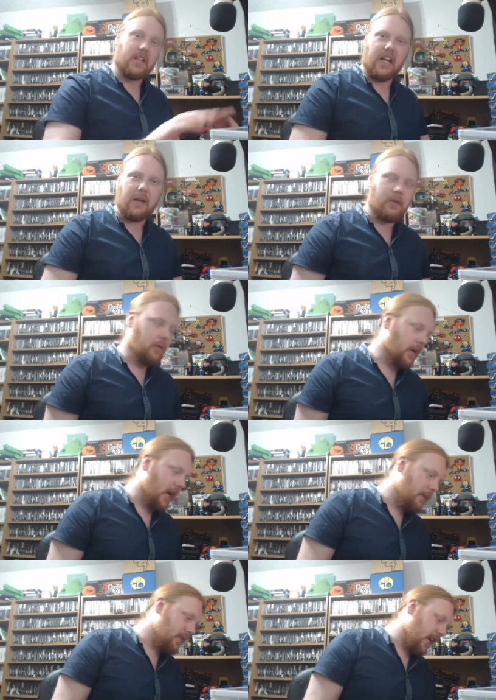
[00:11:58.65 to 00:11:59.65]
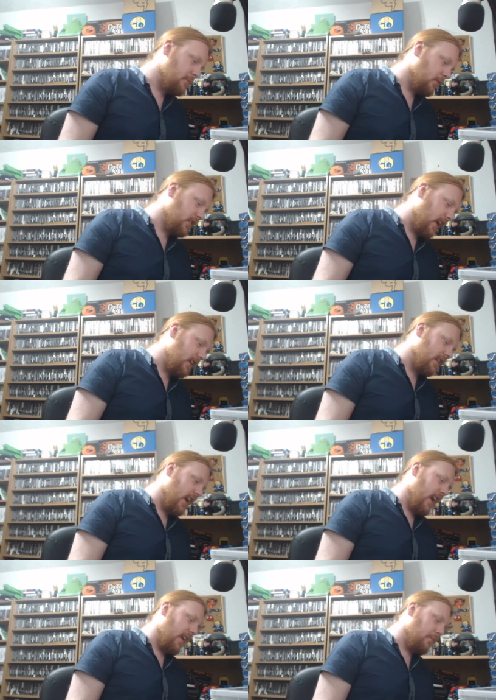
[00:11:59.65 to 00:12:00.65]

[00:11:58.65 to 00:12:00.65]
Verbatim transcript: GameCube games, Xbox games, and